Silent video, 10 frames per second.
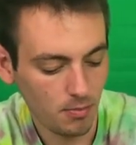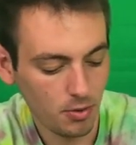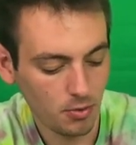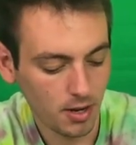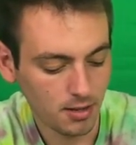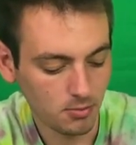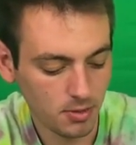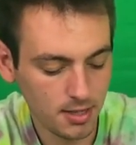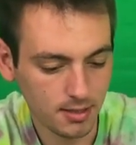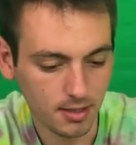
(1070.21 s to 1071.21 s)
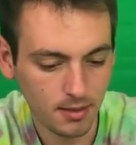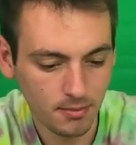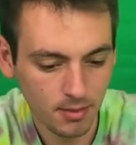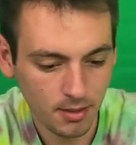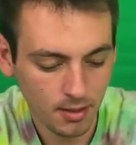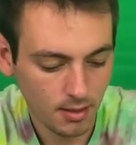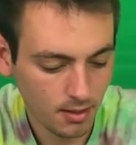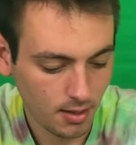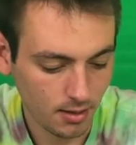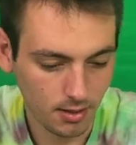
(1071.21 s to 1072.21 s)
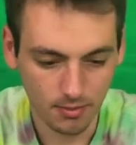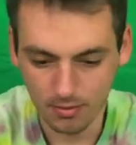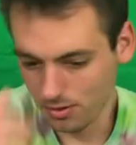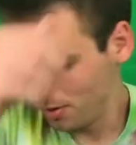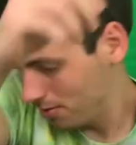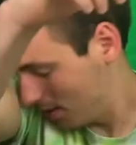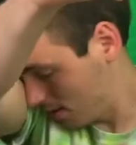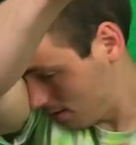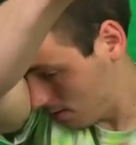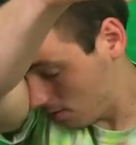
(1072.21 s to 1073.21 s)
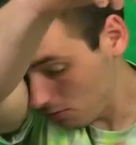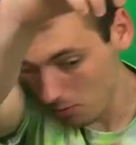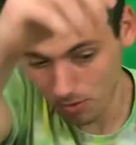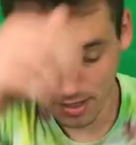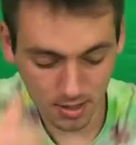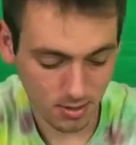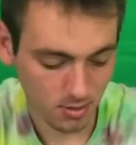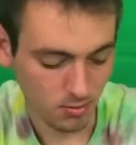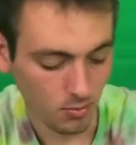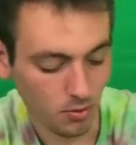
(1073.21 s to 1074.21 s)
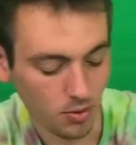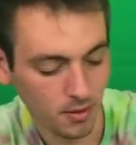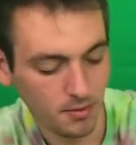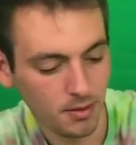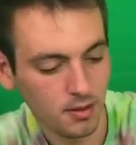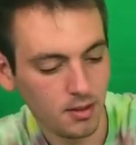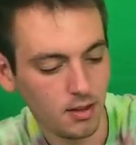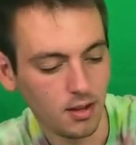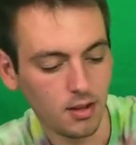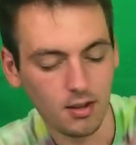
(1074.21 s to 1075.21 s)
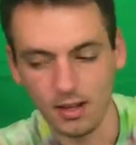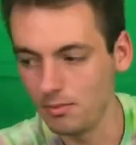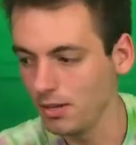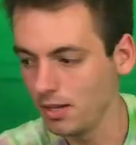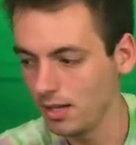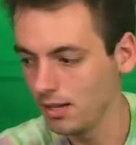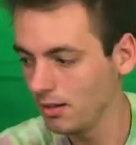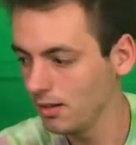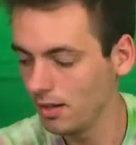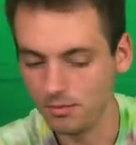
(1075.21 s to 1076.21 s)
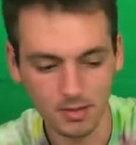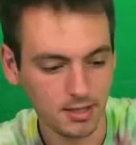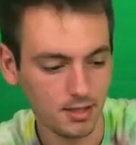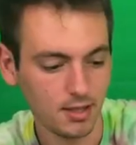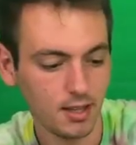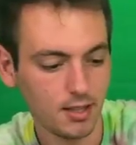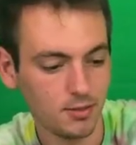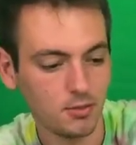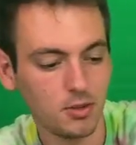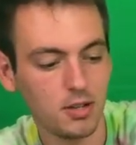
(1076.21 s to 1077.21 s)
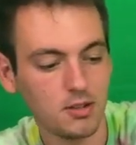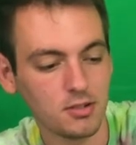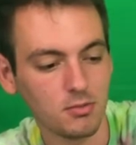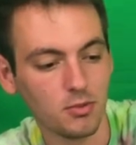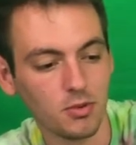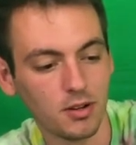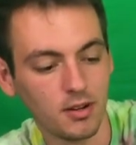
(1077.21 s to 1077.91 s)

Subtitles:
Whereas Weasley can live close to 20 years or more, and Bendy and Weasley, they can live 20 years or more,